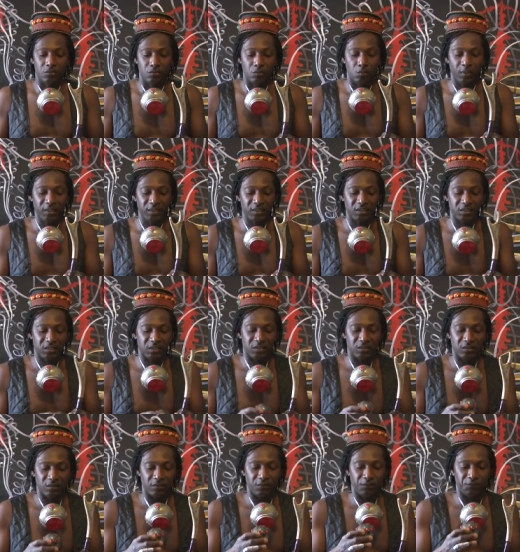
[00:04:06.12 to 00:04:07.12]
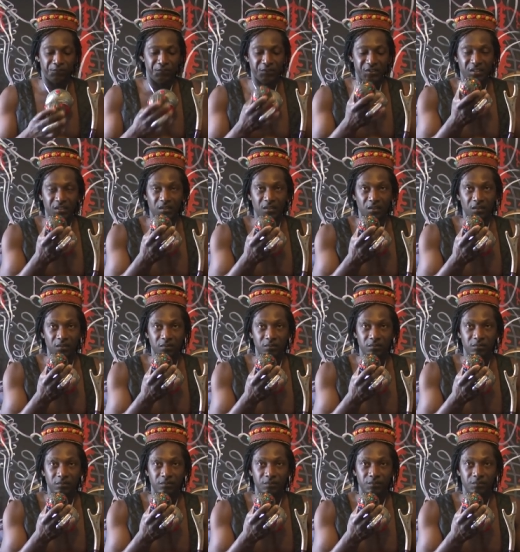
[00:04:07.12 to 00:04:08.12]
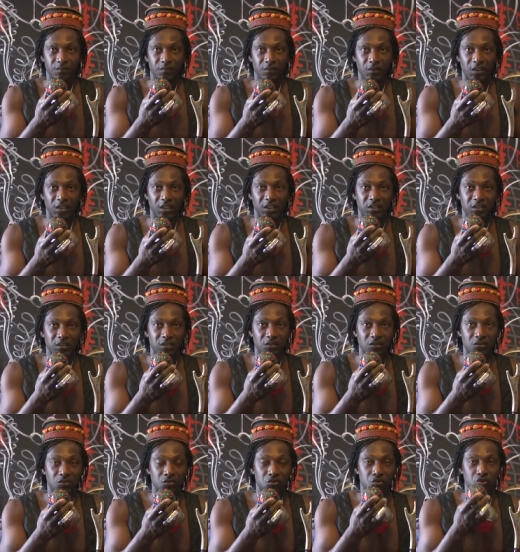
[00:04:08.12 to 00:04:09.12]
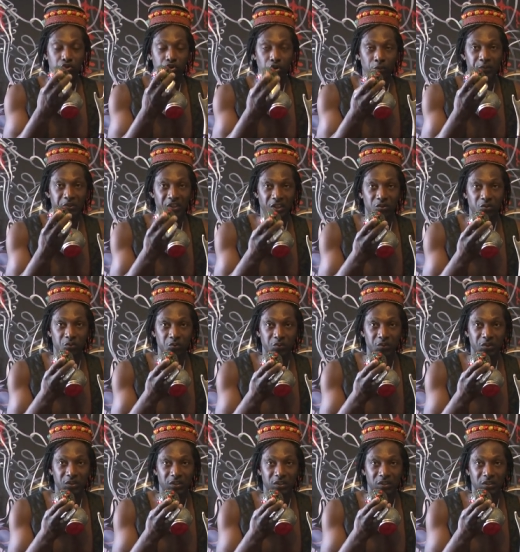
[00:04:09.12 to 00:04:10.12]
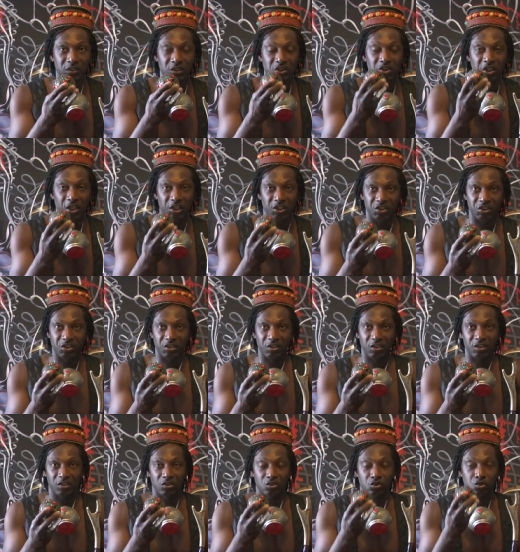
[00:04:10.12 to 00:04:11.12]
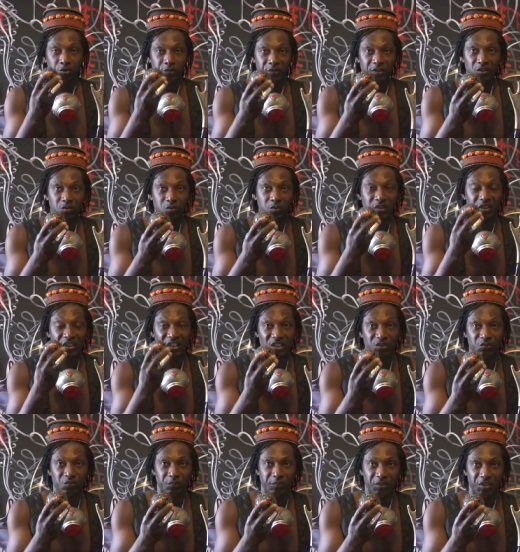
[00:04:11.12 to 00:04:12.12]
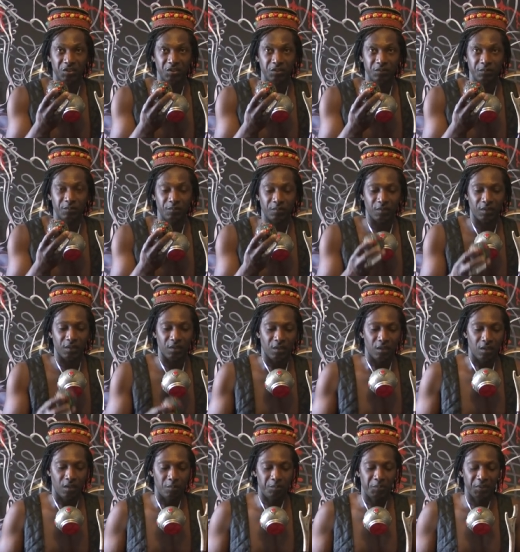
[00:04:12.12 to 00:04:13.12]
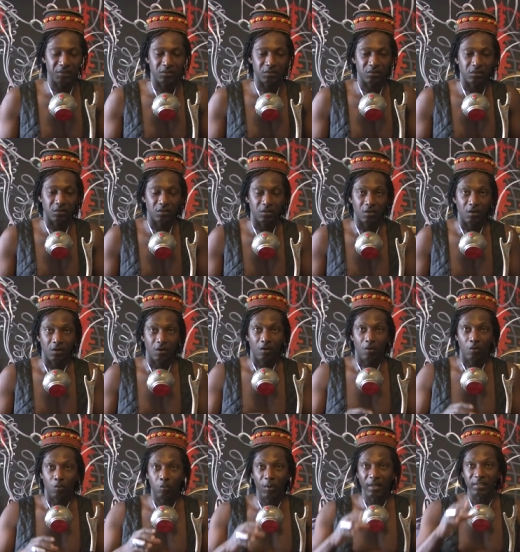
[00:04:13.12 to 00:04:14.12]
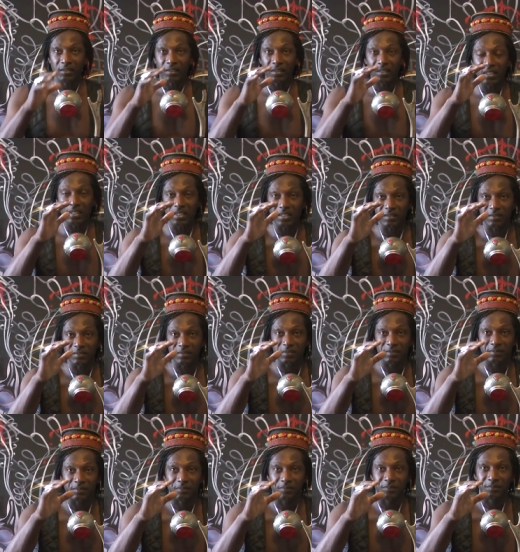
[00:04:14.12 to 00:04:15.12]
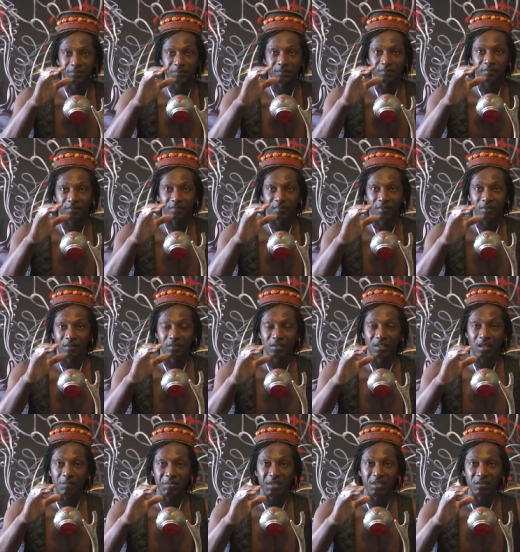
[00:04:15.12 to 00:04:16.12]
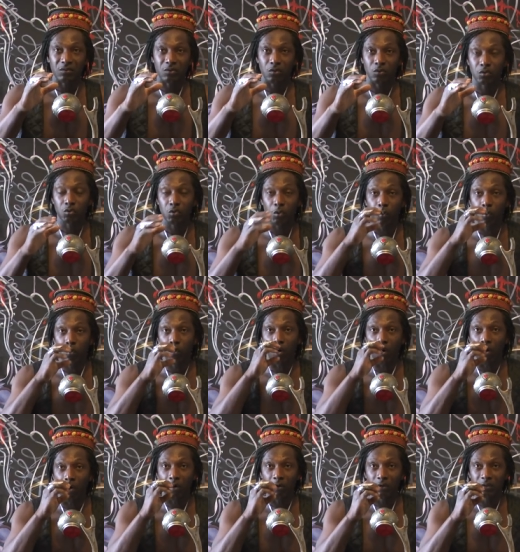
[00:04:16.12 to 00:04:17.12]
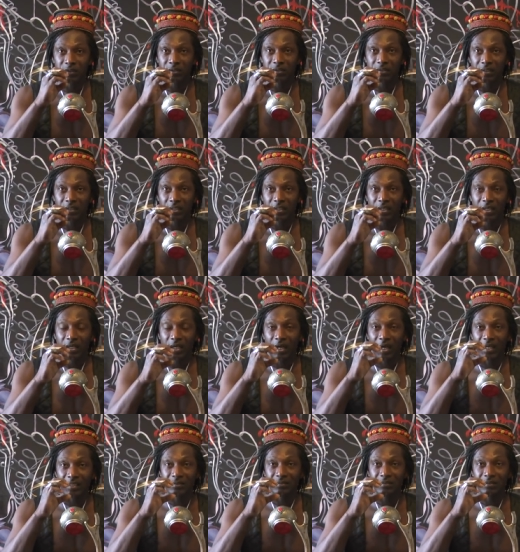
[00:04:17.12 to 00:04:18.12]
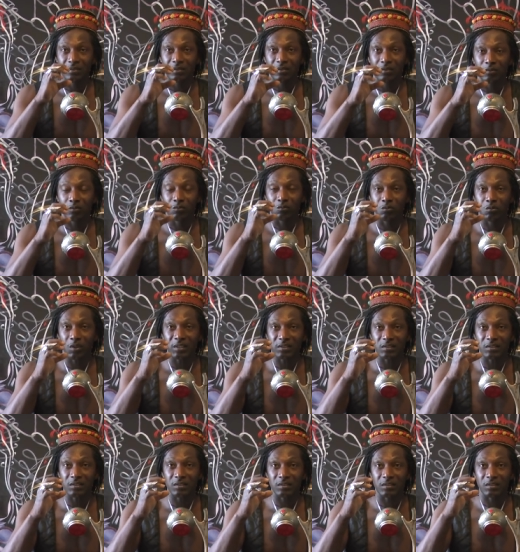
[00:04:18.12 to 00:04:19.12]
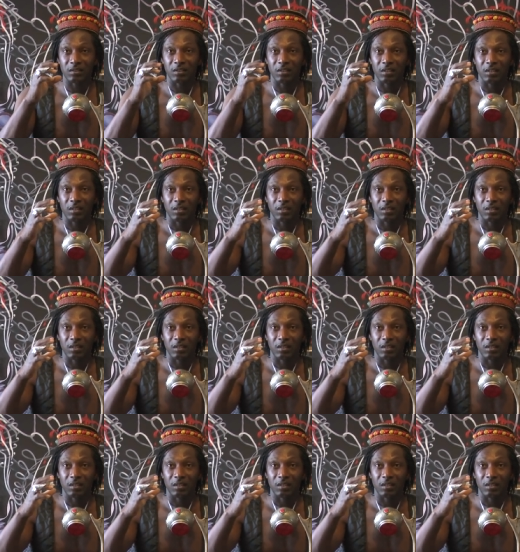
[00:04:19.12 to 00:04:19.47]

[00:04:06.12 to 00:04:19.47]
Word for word: what is physical is subject to change, is subject to transformation. But what is, I mean the world, and what is